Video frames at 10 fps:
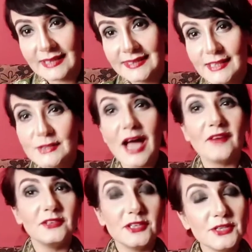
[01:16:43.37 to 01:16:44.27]
then you
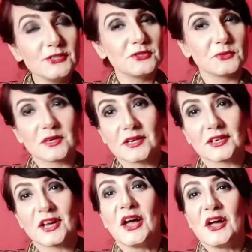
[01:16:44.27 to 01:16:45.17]
have learned to
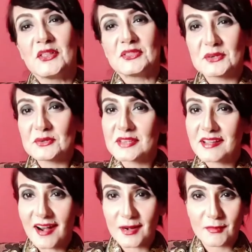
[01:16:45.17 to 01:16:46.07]
work through the
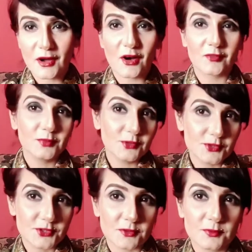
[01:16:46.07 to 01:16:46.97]
karma of
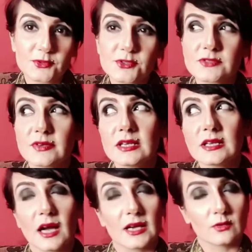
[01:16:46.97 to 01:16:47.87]
Pluto. Pluto is very
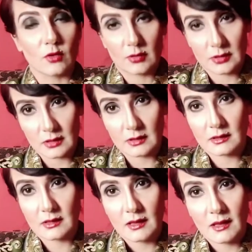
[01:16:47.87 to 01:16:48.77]
Chironic.
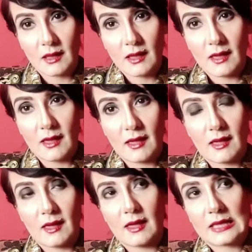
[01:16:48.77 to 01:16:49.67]

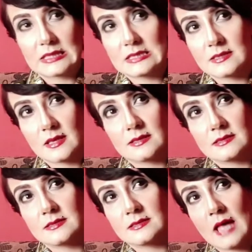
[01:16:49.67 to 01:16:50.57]
In the
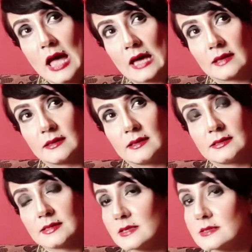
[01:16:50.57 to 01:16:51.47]
sense that
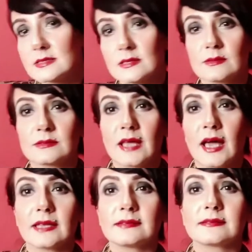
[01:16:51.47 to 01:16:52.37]
it tells you
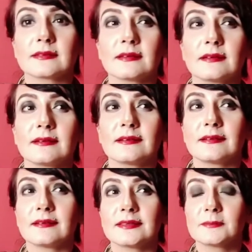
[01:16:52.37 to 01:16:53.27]
that
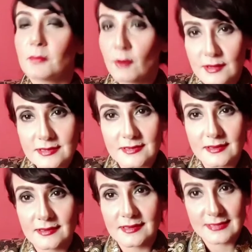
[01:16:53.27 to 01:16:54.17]
the
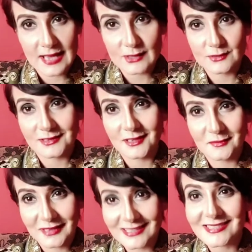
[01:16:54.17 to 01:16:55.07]
poison is actually a
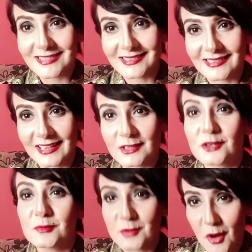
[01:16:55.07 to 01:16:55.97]
medicine, like
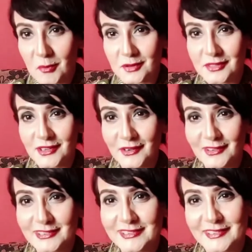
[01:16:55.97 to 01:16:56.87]
homeopathy
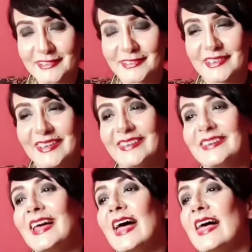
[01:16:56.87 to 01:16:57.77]
also, okay?
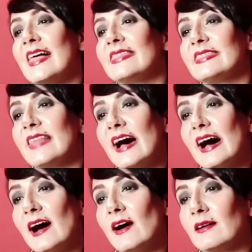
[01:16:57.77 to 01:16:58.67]

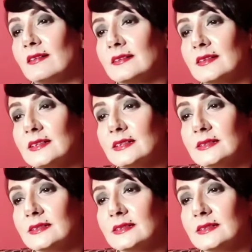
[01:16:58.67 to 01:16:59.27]
Now,